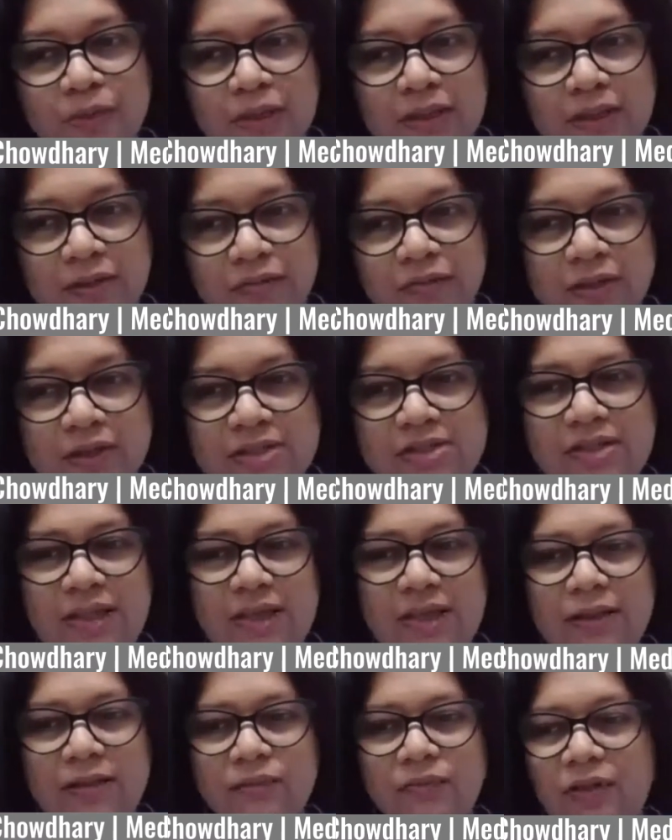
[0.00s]

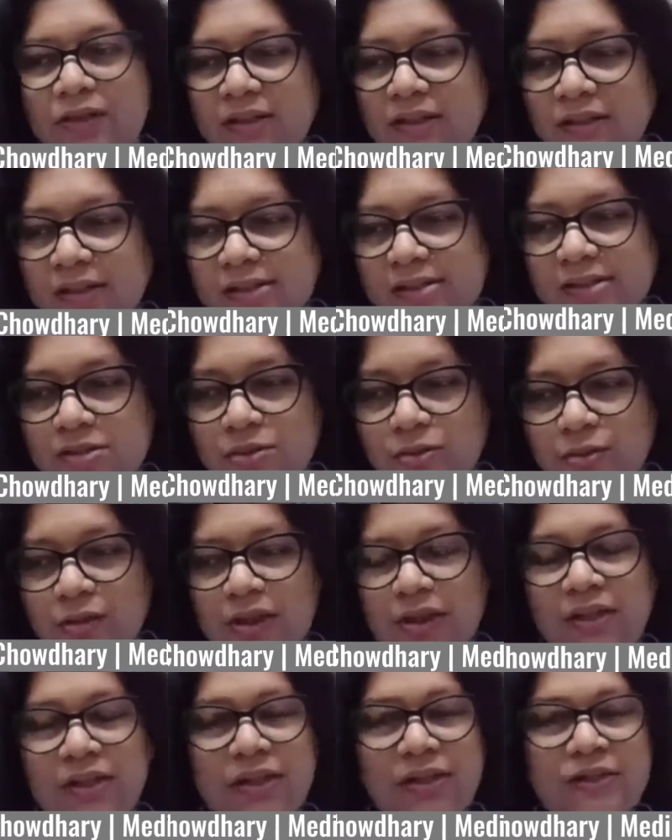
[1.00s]
differentiate whether the
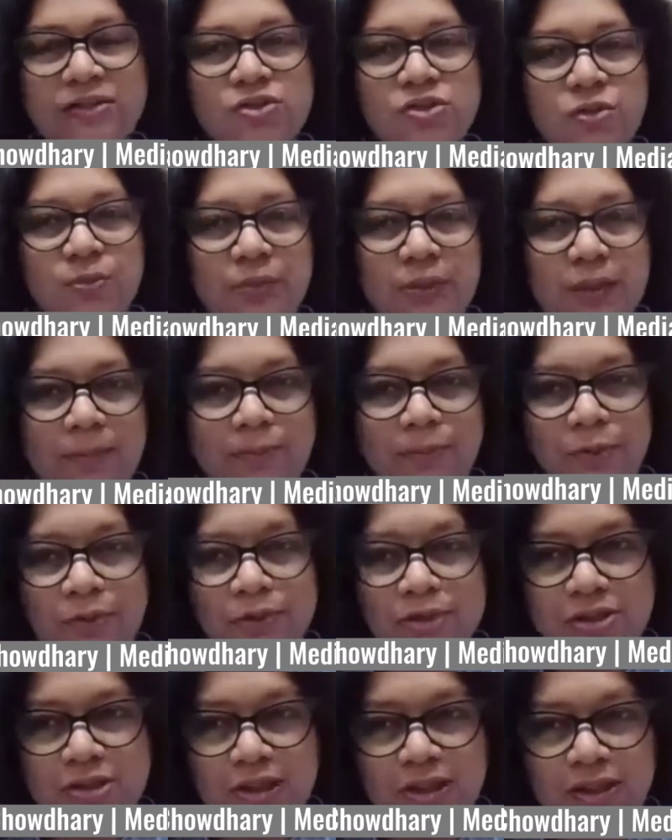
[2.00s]
story needs to be
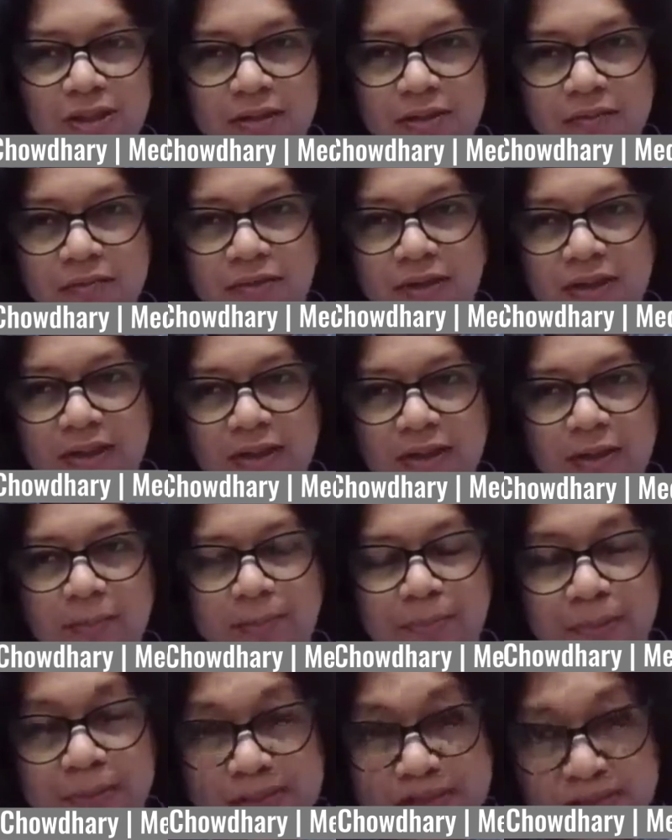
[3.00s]
approached via a
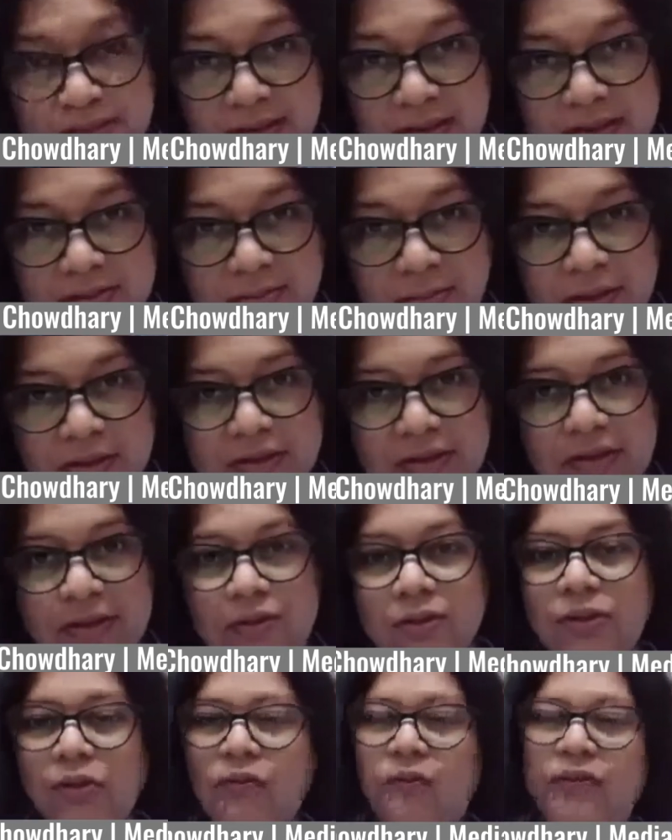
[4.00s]
press release method,
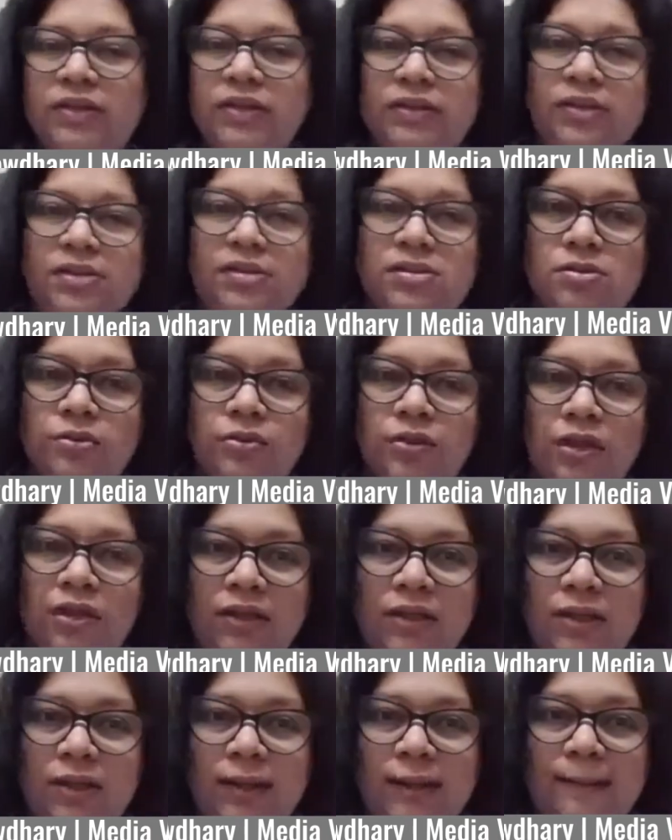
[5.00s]
whether the
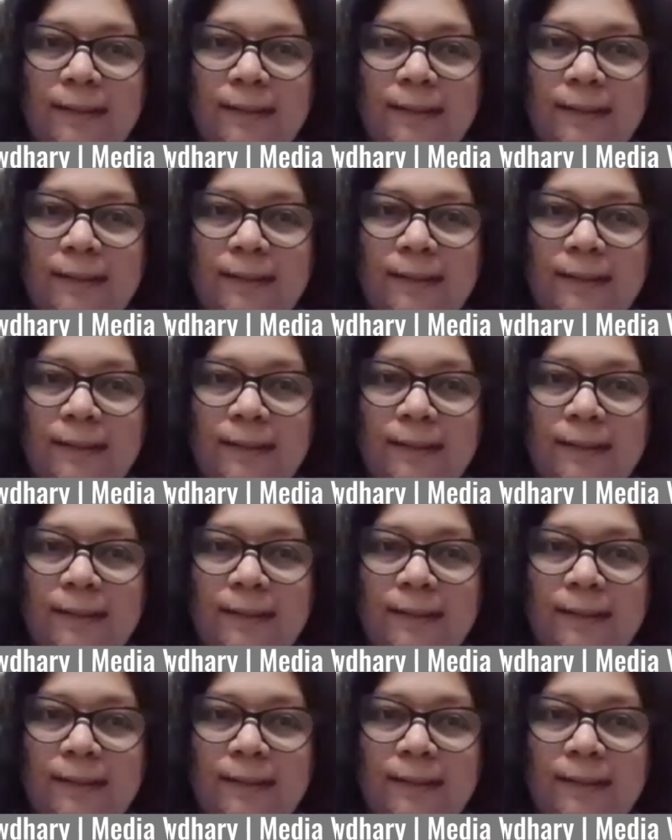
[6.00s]
story